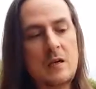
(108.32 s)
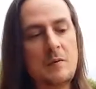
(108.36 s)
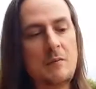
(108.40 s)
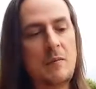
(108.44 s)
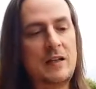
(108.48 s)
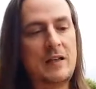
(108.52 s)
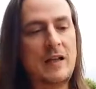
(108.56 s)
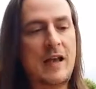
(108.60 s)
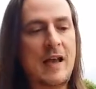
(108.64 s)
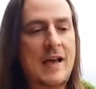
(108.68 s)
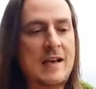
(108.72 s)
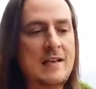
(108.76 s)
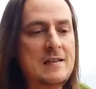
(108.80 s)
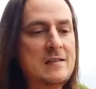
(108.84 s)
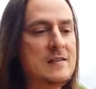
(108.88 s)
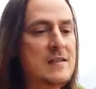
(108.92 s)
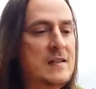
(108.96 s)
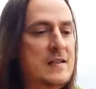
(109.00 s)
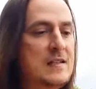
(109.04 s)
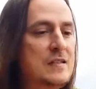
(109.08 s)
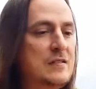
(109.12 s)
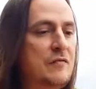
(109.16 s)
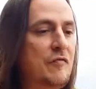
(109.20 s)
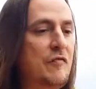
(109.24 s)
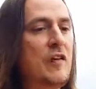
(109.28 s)
But as
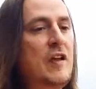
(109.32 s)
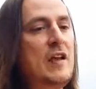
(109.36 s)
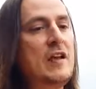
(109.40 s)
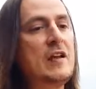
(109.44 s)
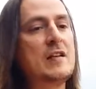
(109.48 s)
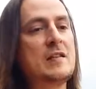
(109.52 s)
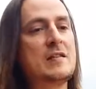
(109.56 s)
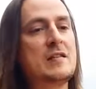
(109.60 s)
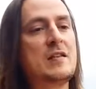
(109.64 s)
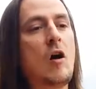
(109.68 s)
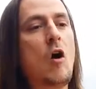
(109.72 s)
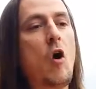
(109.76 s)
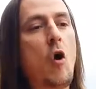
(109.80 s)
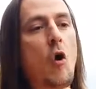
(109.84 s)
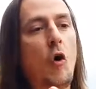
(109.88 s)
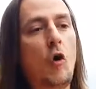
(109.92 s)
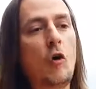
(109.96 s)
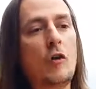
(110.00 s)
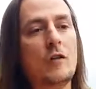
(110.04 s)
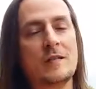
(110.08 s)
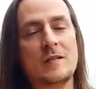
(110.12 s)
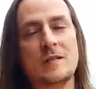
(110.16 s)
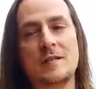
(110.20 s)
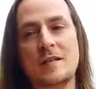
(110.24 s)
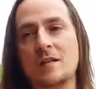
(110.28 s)
this Venus
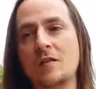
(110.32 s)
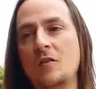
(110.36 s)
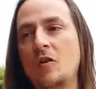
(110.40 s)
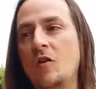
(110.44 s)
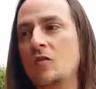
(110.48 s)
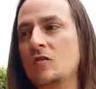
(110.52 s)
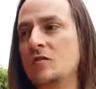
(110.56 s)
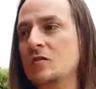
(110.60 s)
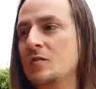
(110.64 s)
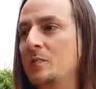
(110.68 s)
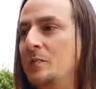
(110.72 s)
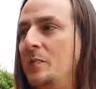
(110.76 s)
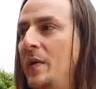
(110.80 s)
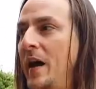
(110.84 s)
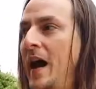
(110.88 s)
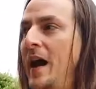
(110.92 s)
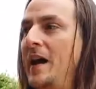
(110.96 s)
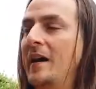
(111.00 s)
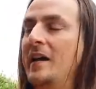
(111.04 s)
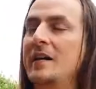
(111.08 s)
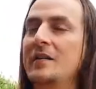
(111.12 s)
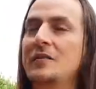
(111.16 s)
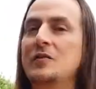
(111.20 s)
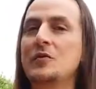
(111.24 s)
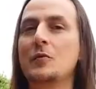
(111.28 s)
halts and goes
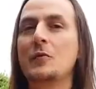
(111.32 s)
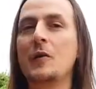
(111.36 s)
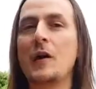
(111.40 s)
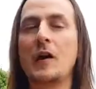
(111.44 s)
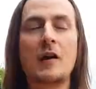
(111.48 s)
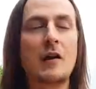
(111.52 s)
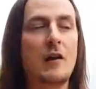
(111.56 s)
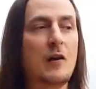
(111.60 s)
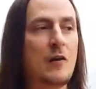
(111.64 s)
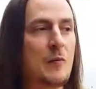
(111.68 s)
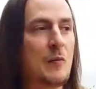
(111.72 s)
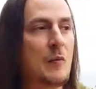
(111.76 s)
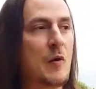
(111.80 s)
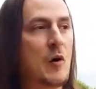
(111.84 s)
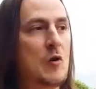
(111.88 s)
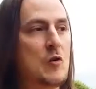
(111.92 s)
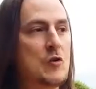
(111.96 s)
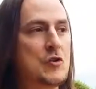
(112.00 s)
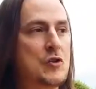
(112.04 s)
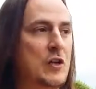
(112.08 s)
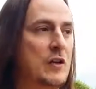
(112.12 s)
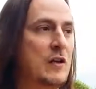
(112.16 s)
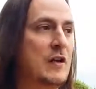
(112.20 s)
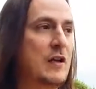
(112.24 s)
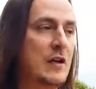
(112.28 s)
back into regular
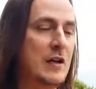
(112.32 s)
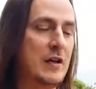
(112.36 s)
motion,